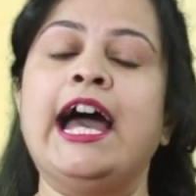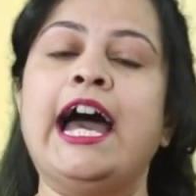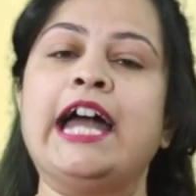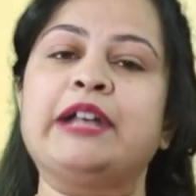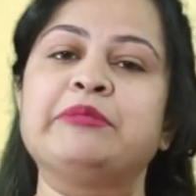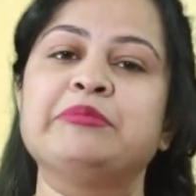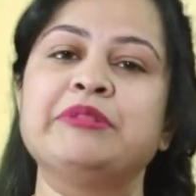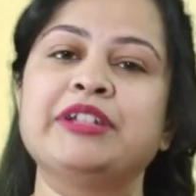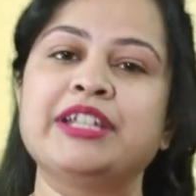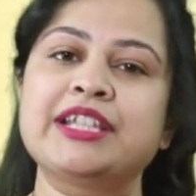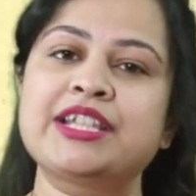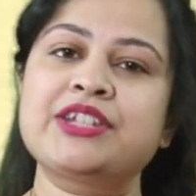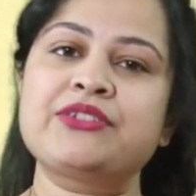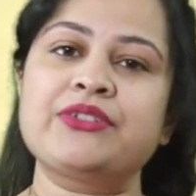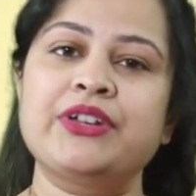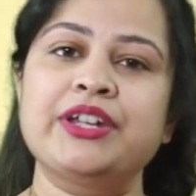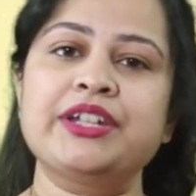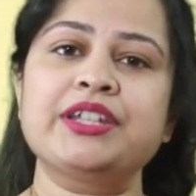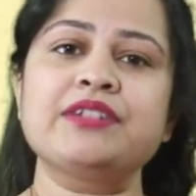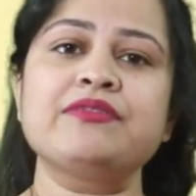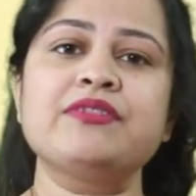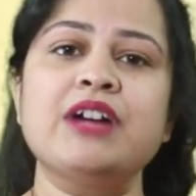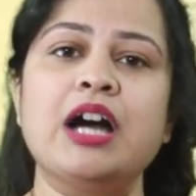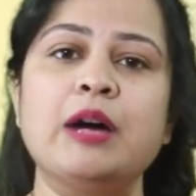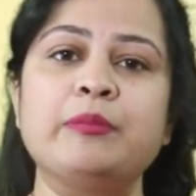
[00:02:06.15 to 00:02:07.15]

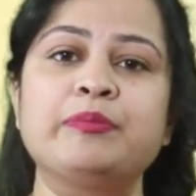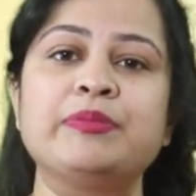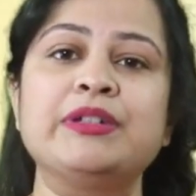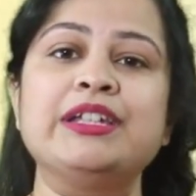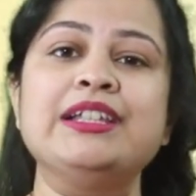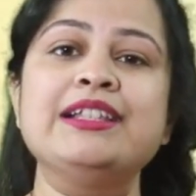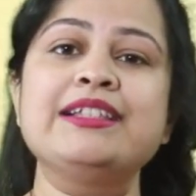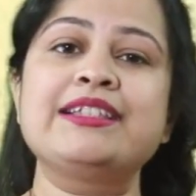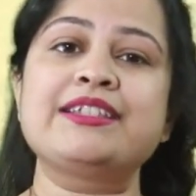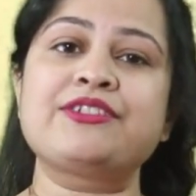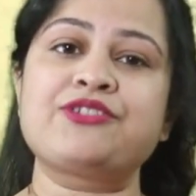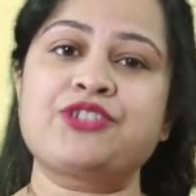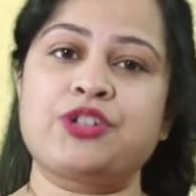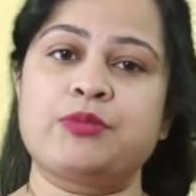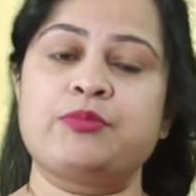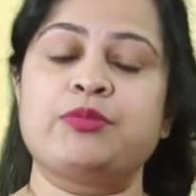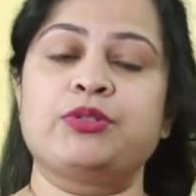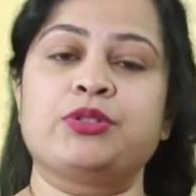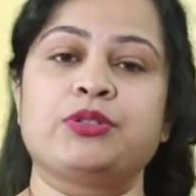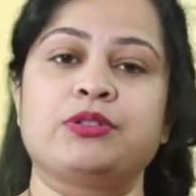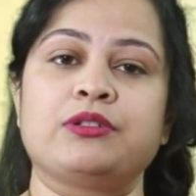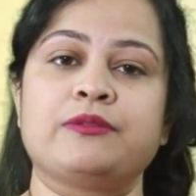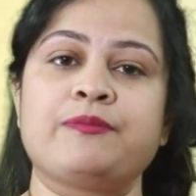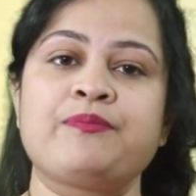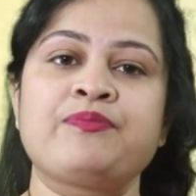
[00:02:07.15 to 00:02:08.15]
Administrative Appeals
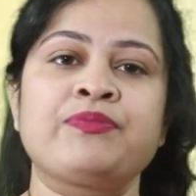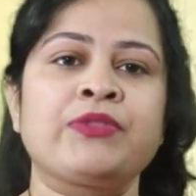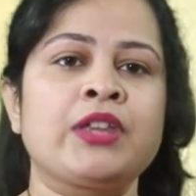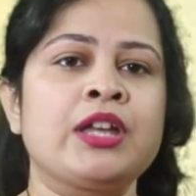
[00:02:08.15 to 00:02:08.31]
Tribunal.